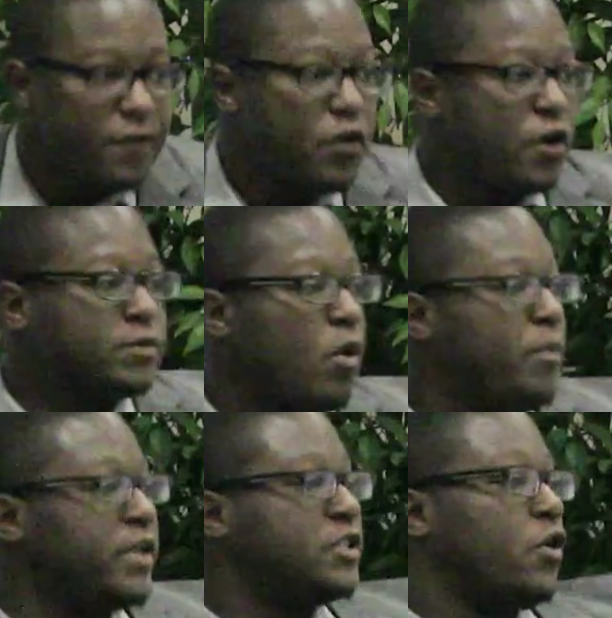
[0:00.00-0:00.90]
If you're a
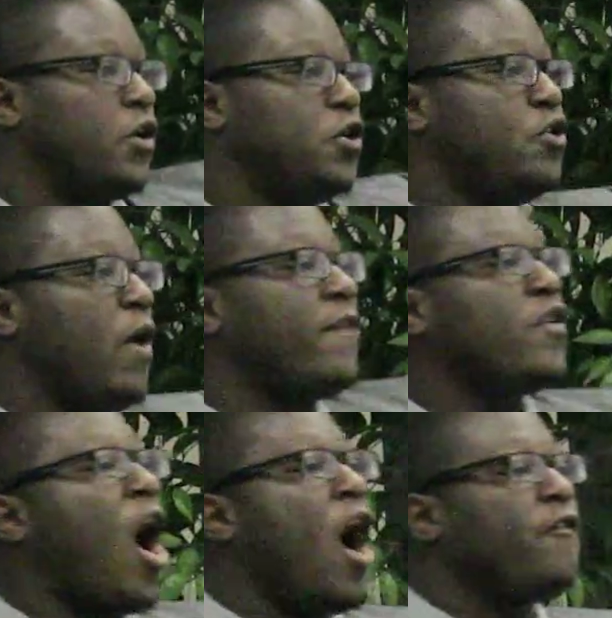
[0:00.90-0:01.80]
small business owner, you don't
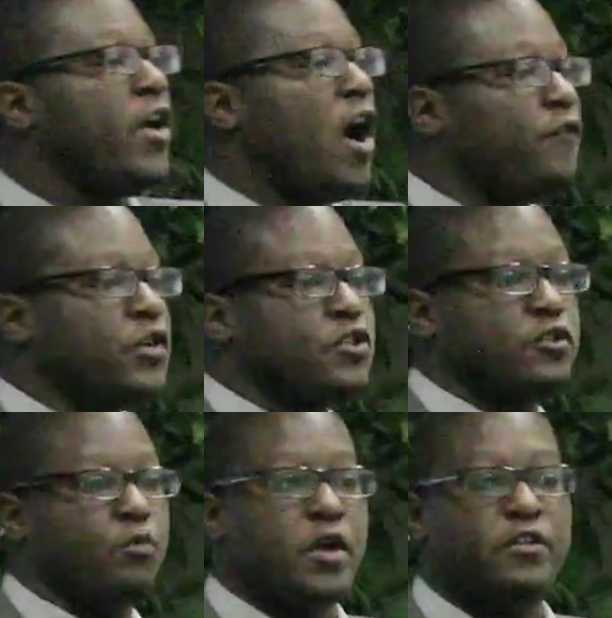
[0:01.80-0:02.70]
have to offer health
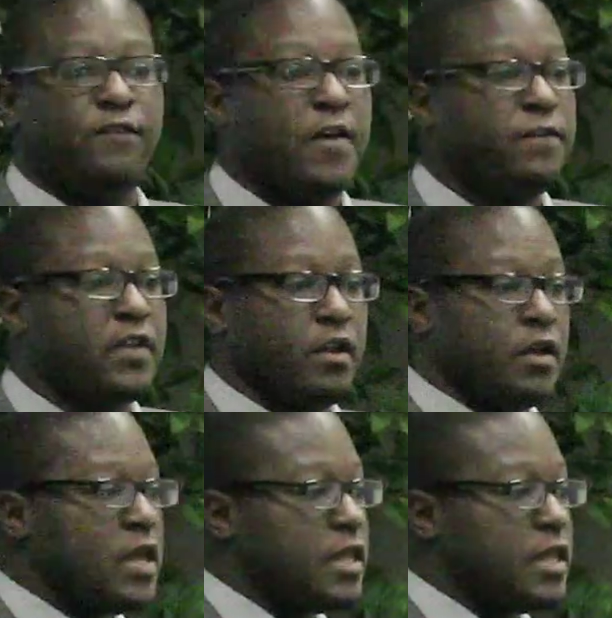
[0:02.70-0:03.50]
insurance 1 to 50.